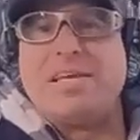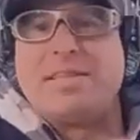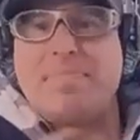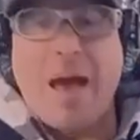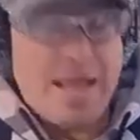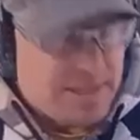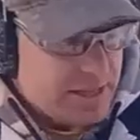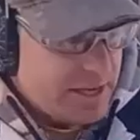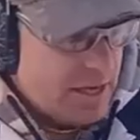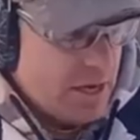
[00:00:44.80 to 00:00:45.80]

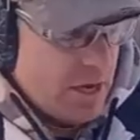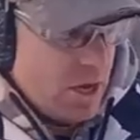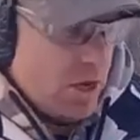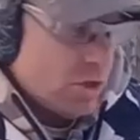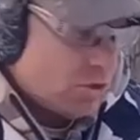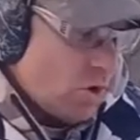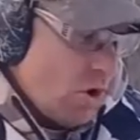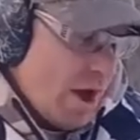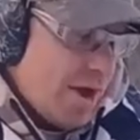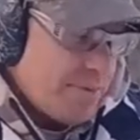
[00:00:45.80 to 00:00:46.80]
independently,
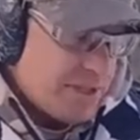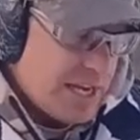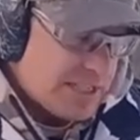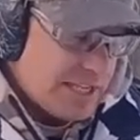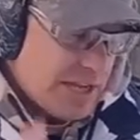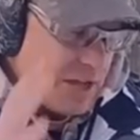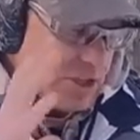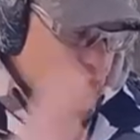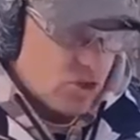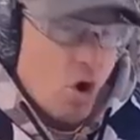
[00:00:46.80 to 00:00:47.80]
so I've been testing out
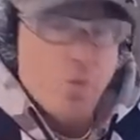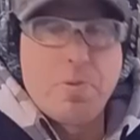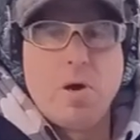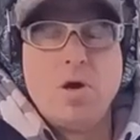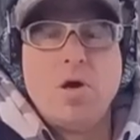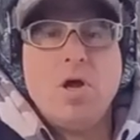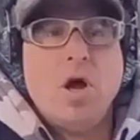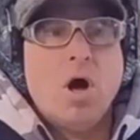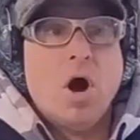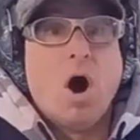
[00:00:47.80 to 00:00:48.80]
the scope
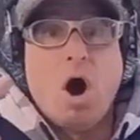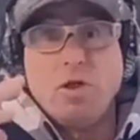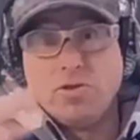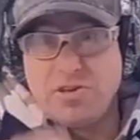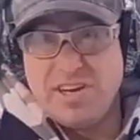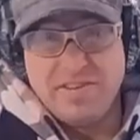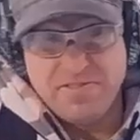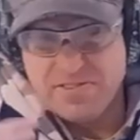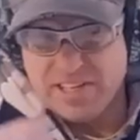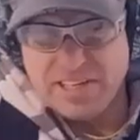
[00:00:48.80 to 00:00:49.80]

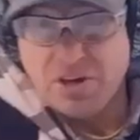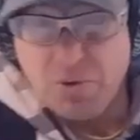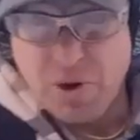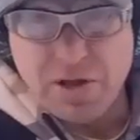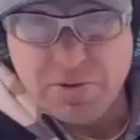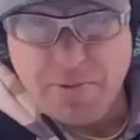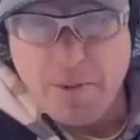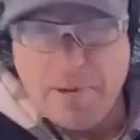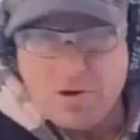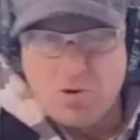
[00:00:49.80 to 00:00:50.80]
underneath a regular
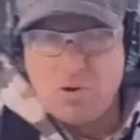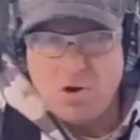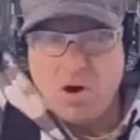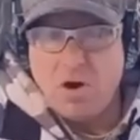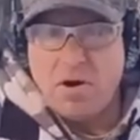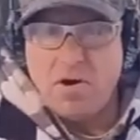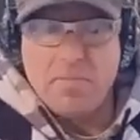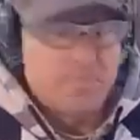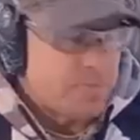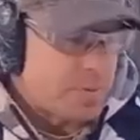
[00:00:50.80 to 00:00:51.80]
Palmetto
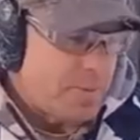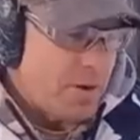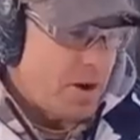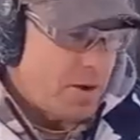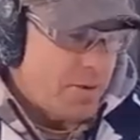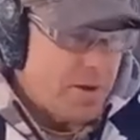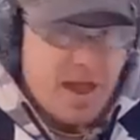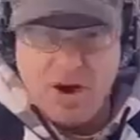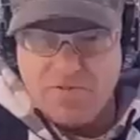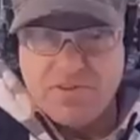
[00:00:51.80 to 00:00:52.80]

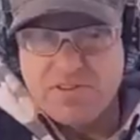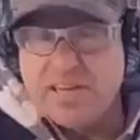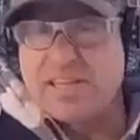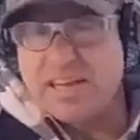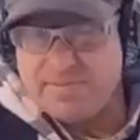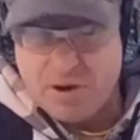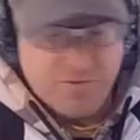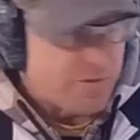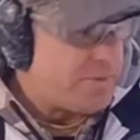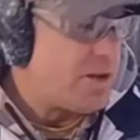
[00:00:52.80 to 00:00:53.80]
AR-15 that I'm very
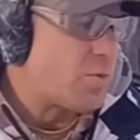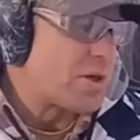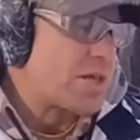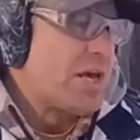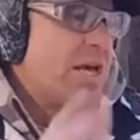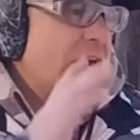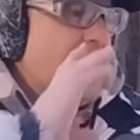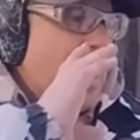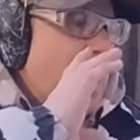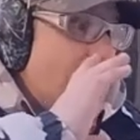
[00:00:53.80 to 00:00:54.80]
familiar with,
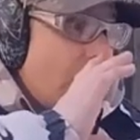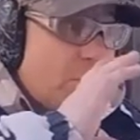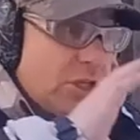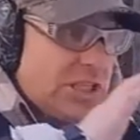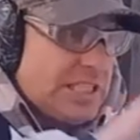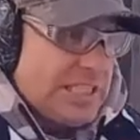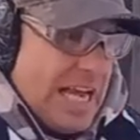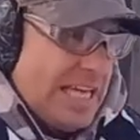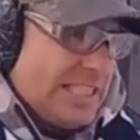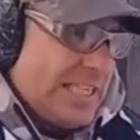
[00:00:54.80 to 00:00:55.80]
and I was
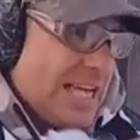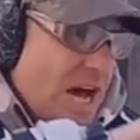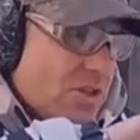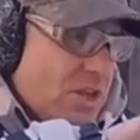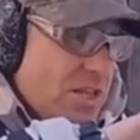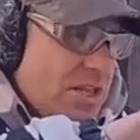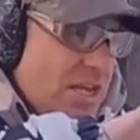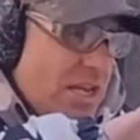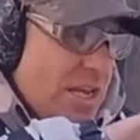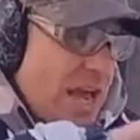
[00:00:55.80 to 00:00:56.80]
testing out the